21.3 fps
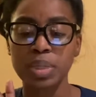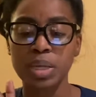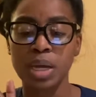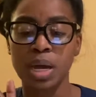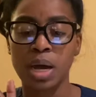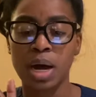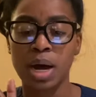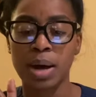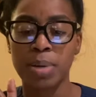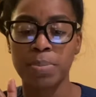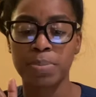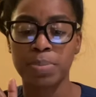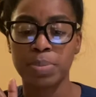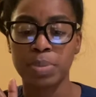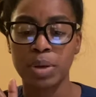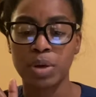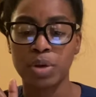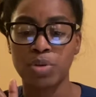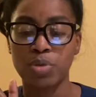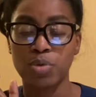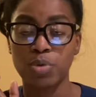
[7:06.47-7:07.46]

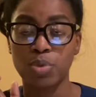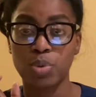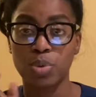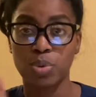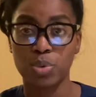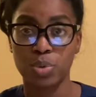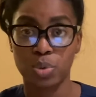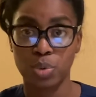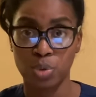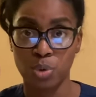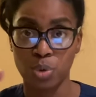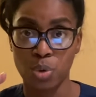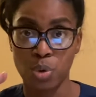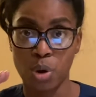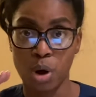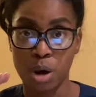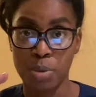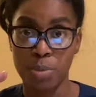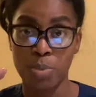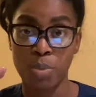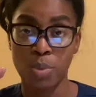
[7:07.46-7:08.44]
who
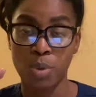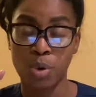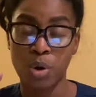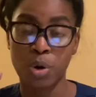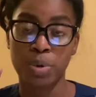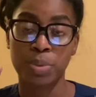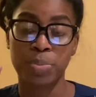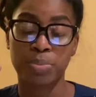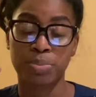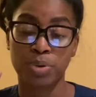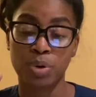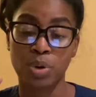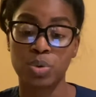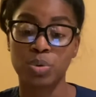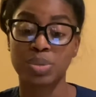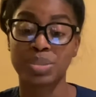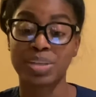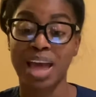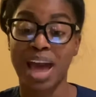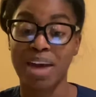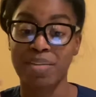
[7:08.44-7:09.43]
are more prone
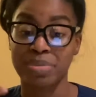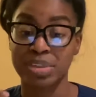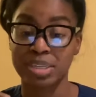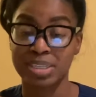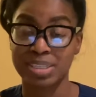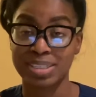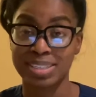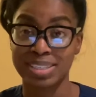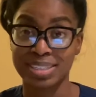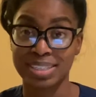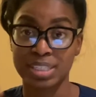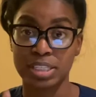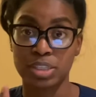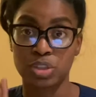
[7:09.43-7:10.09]
to having this disease.